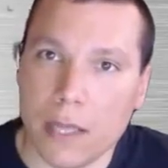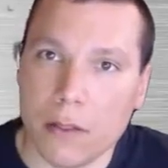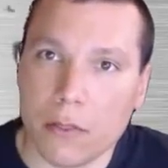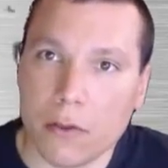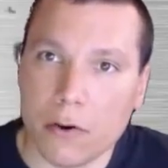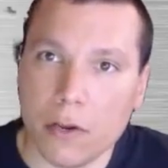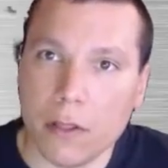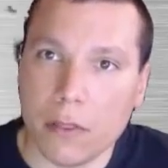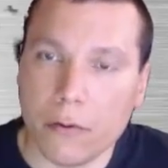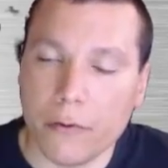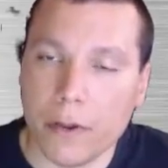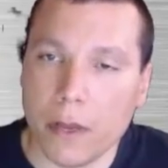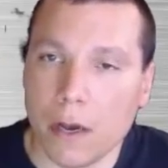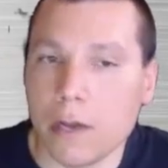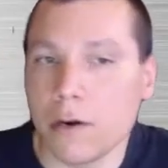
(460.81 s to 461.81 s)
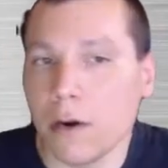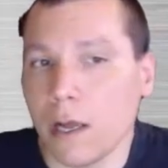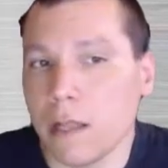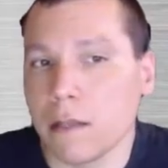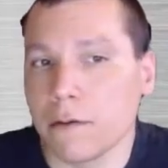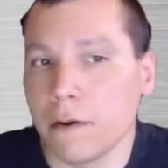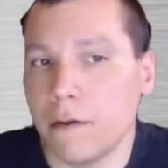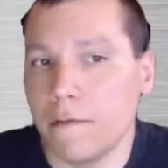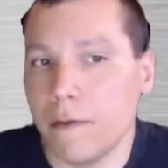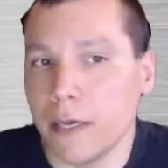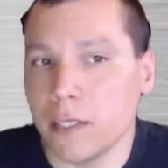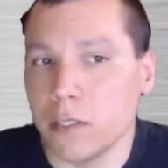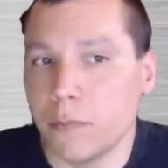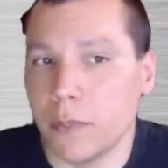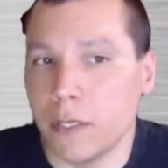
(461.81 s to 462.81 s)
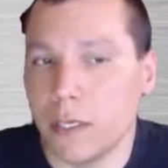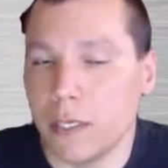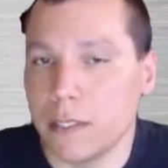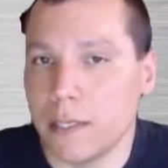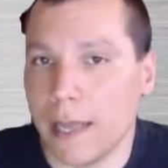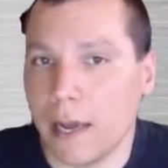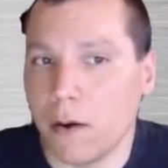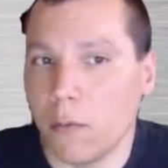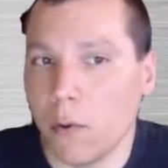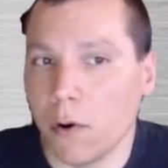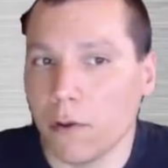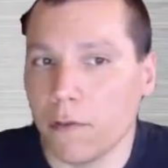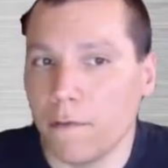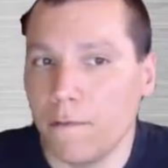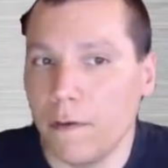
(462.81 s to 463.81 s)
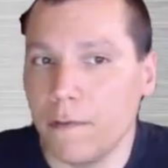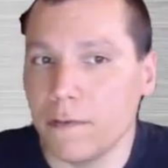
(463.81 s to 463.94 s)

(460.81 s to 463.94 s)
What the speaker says: That $3,300 investment is now worth